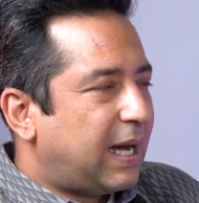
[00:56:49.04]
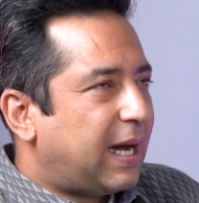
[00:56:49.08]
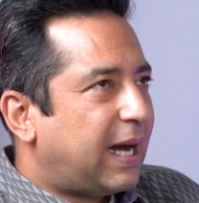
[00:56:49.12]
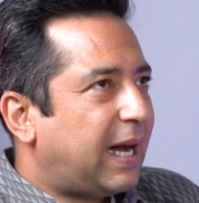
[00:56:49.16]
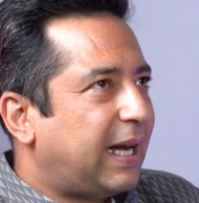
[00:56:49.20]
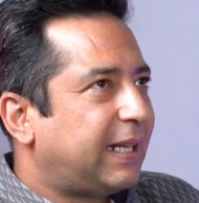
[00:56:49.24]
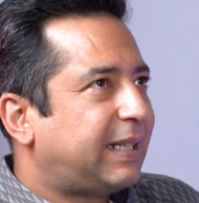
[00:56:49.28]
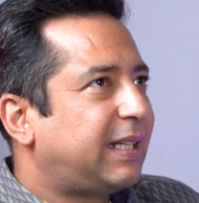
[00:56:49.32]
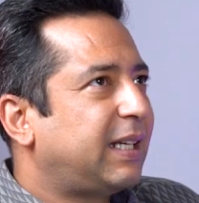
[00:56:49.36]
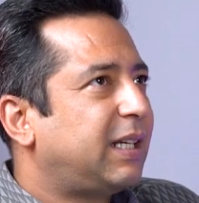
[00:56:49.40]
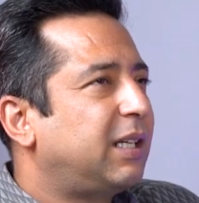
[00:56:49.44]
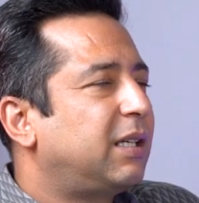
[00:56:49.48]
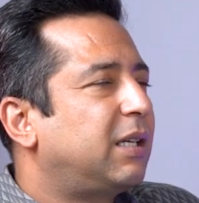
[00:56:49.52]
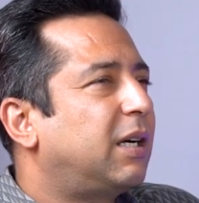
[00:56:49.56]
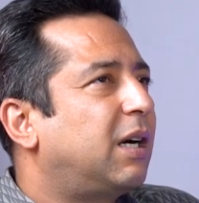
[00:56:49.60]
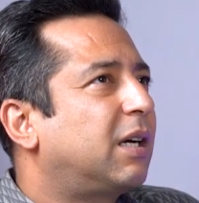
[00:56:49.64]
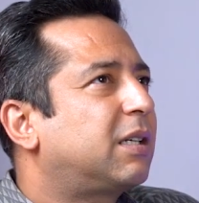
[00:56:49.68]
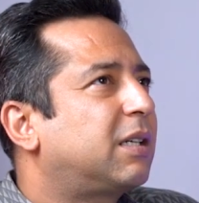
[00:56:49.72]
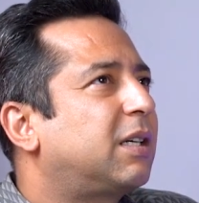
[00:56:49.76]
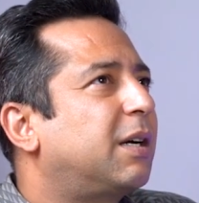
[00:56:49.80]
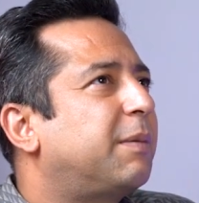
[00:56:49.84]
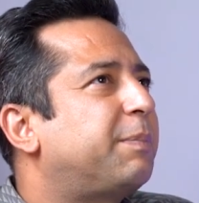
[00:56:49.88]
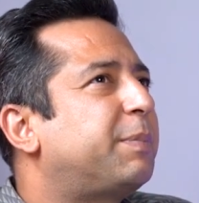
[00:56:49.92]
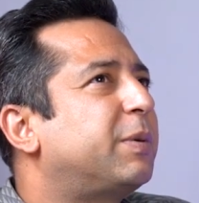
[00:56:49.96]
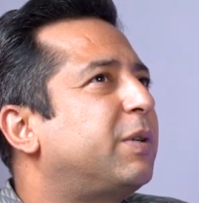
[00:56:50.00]
I think a
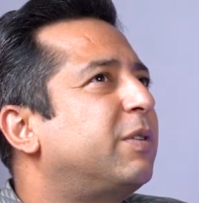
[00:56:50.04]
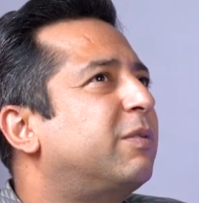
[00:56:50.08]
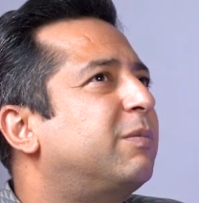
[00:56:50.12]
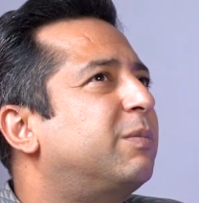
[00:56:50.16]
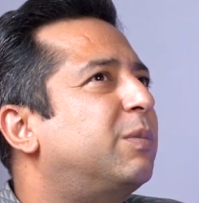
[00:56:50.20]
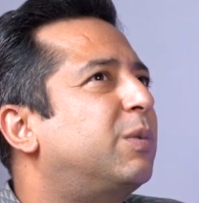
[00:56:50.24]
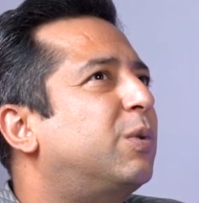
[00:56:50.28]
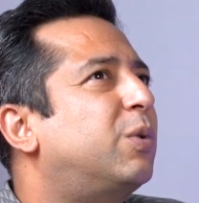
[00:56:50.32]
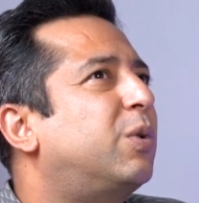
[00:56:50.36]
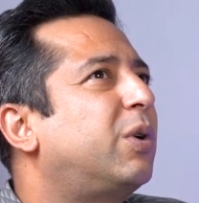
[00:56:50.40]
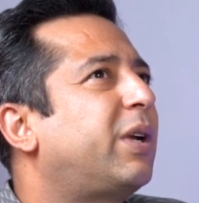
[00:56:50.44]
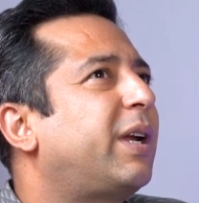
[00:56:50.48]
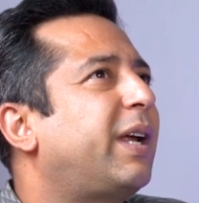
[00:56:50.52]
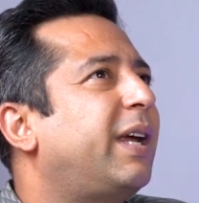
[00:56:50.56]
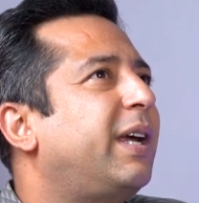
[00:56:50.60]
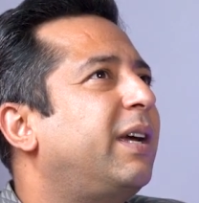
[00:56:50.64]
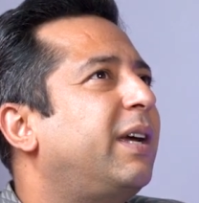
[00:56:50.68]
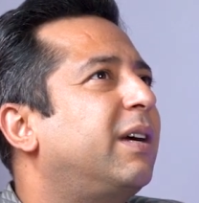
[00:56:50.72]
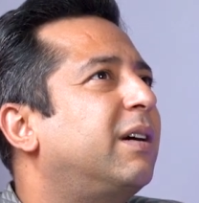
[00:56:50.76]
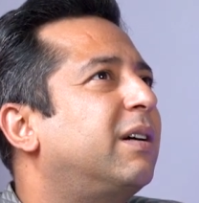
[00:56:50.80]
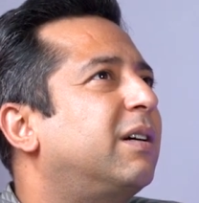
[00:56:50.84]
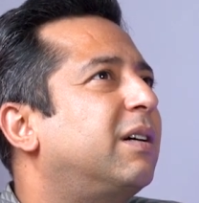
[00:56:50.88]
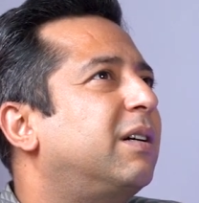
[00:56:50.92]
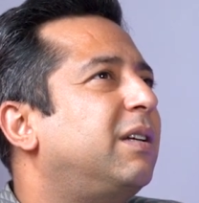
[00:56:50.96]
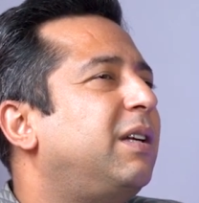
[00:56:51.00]
couple of more
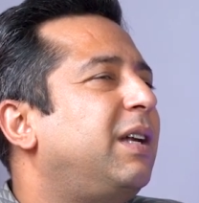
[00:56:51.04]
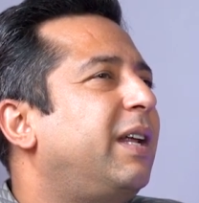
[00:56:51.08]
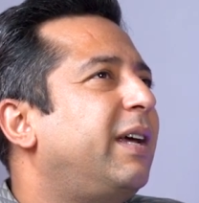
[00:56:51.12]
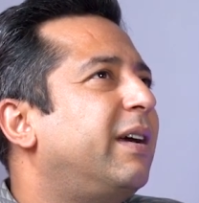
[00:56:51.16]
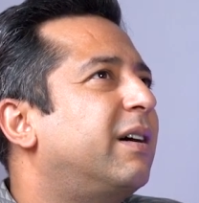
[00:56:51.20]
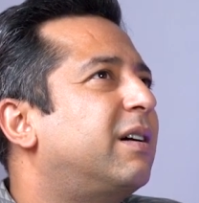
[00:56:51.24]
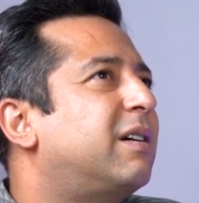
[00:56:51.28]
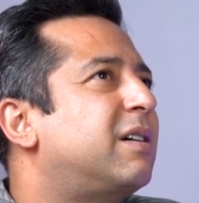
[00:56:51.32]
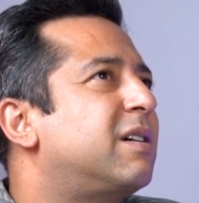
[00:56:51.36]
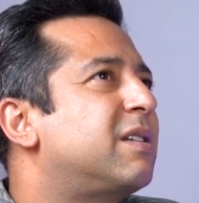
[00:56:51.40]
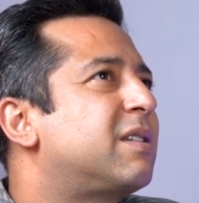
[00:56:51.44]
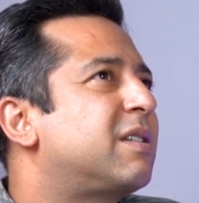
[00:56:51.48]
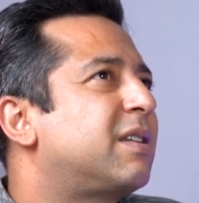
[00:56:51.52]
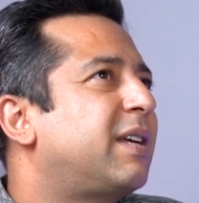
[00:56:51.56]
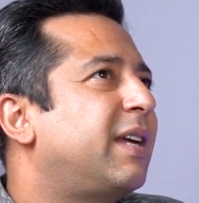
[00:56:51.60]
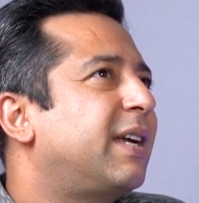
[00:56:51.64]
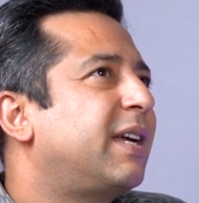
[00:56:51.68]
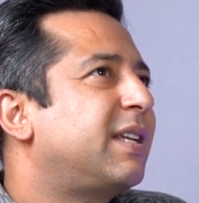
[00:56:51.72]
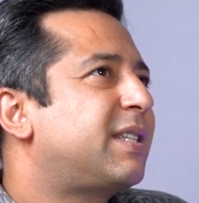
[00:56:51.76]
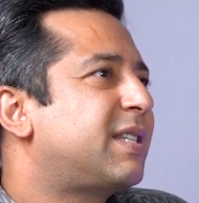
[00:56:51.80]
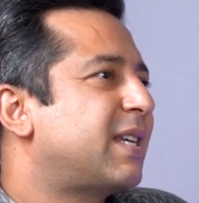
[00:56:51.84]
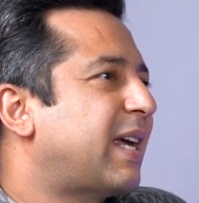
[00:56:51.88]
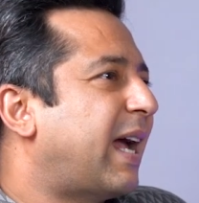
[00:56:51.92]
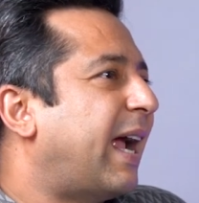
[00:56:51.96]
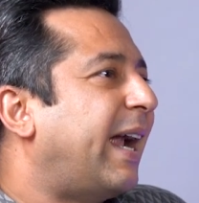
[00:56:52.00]
layers
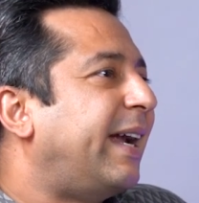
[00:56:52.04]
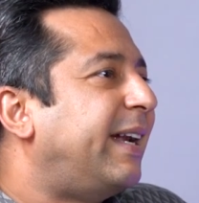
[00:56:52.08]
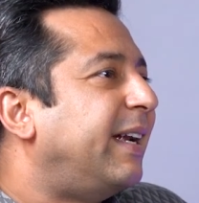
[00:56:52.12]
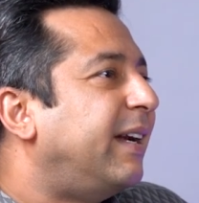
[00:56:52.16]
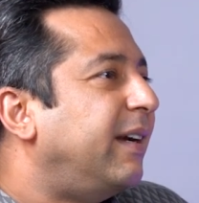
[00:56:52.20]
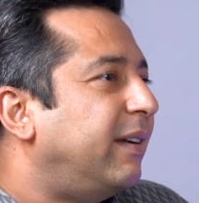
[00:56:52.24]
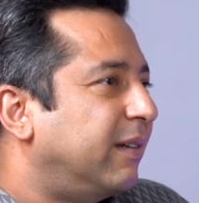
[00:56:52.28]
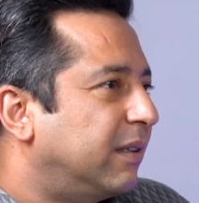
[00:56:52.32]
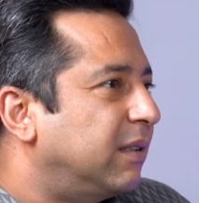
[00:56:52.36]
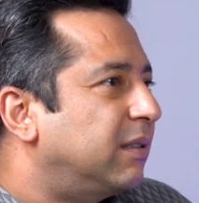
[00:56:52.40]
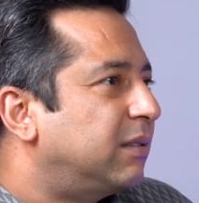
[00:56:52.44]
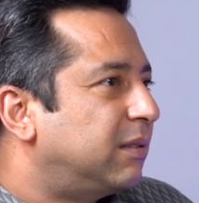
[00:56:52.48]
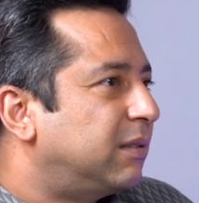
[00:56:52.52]
gets added.